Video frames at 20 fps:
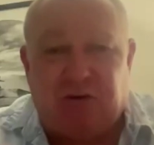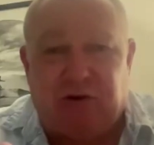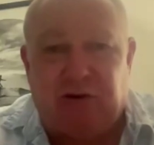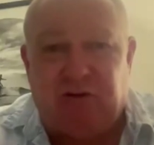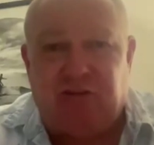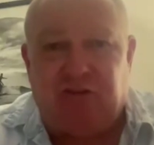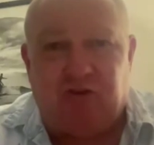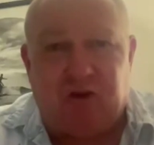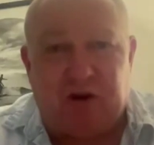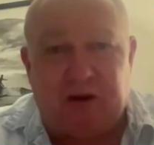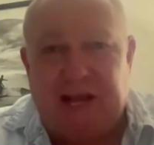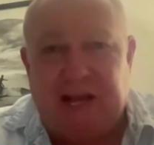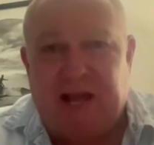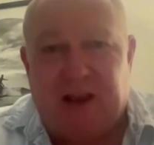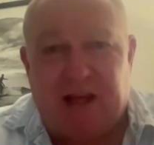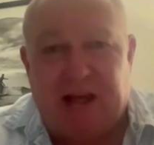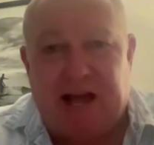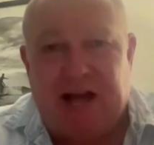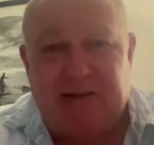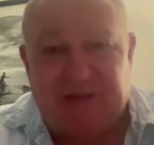you enjoyed our
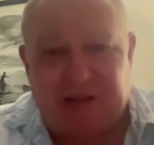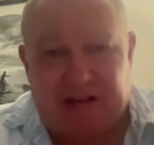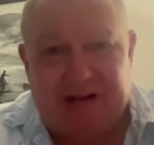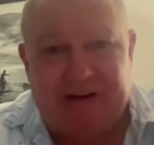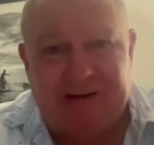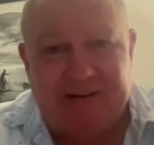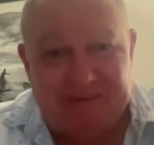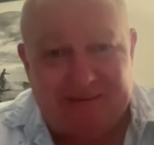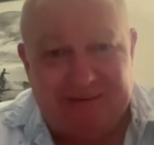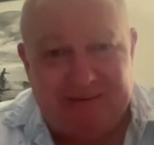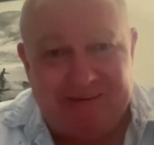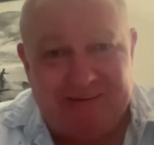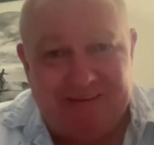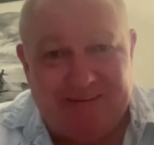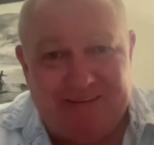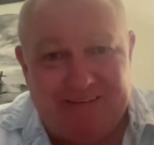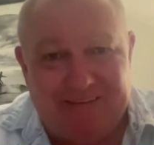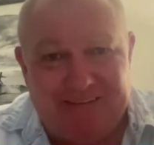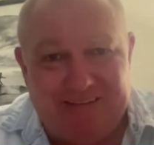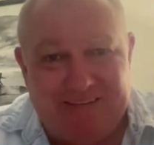latte.
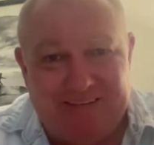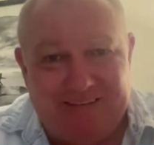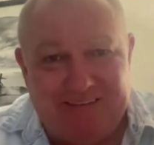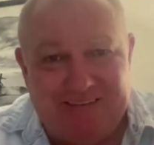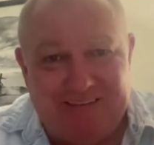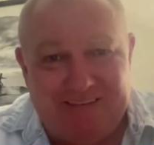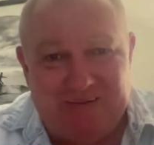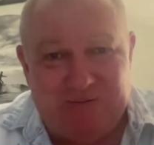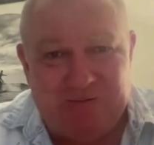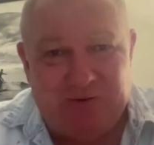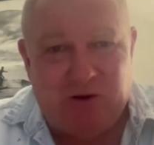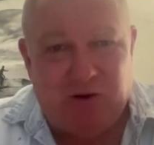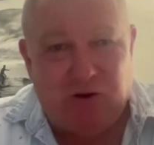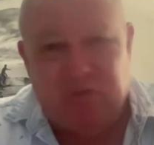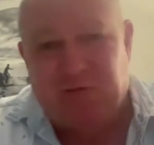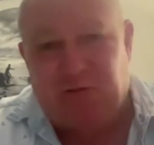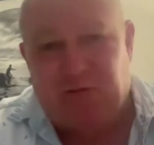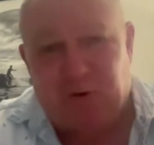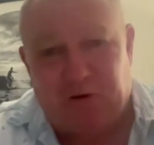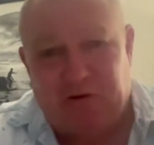We look
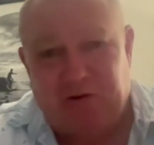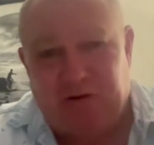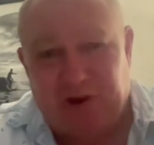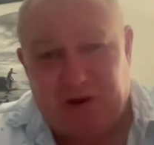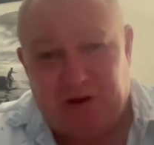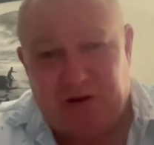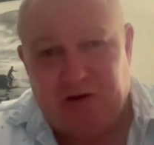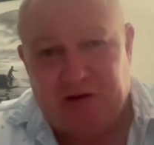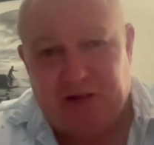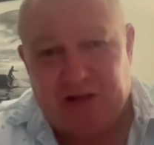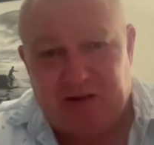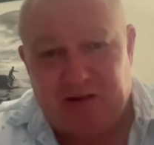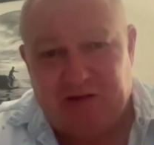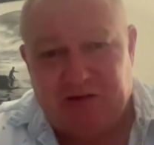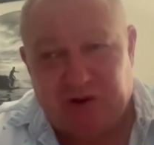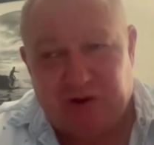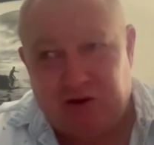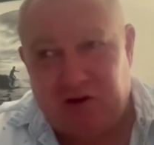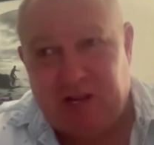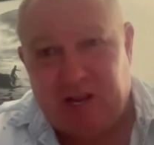forward to seeing you again
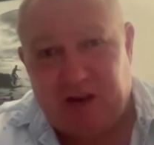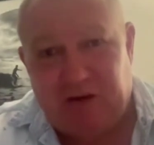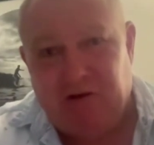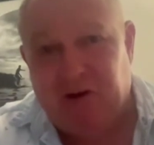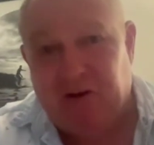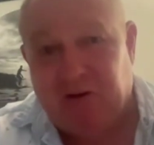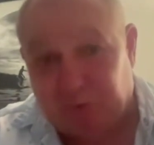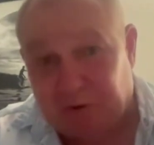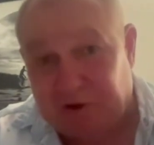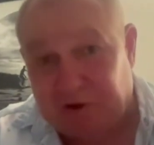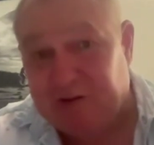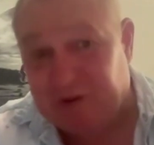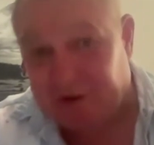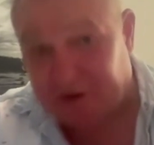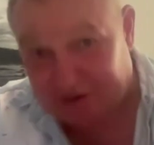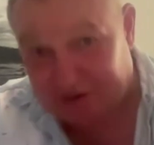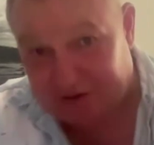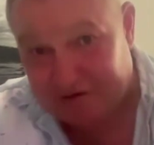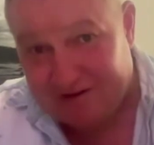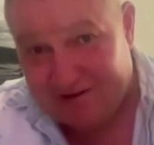soon here in
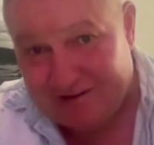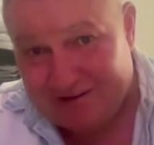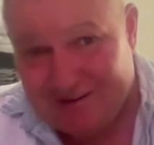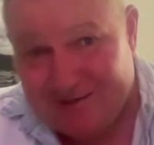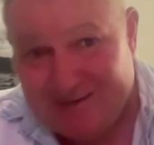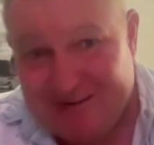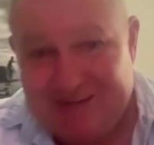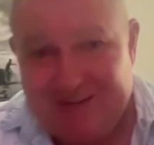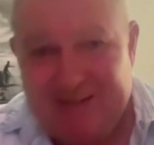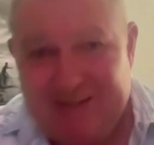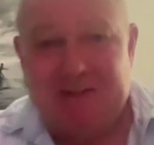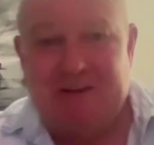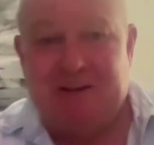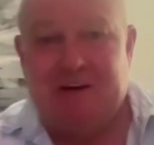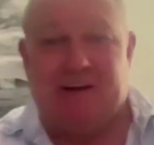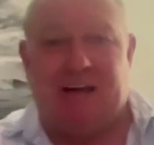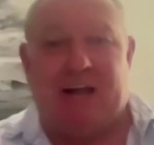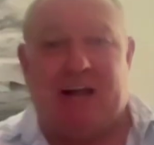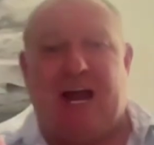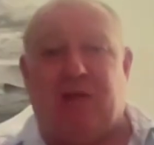Switzerland.
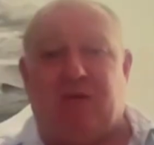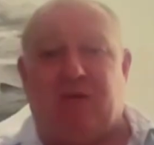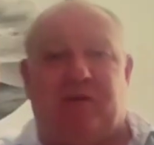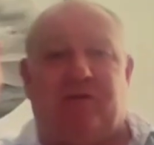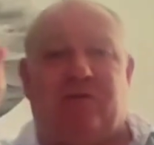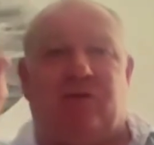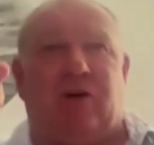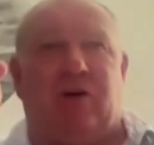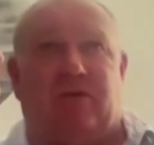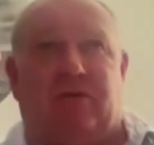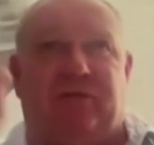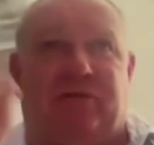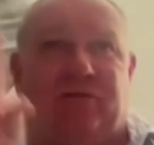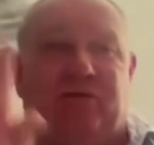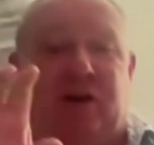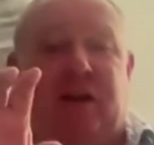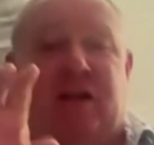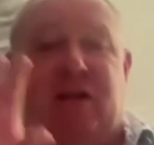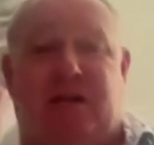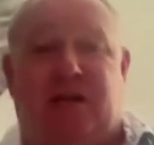Now they've got
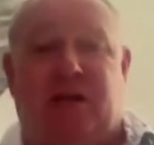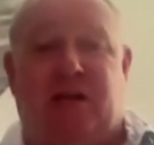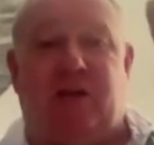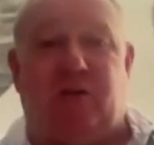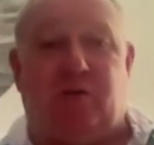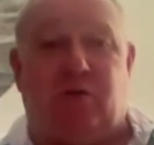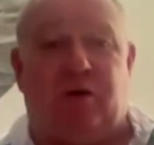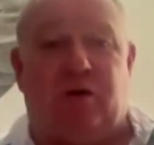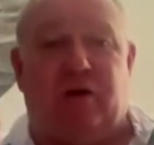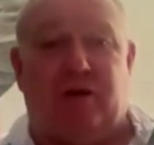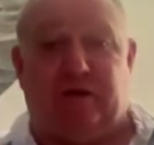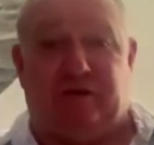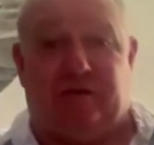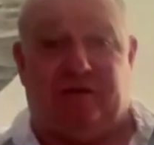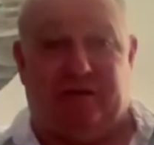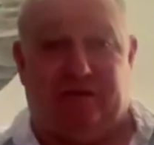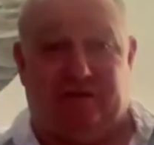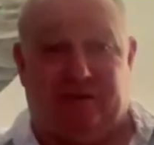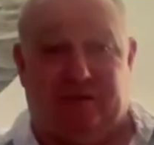3 keywords,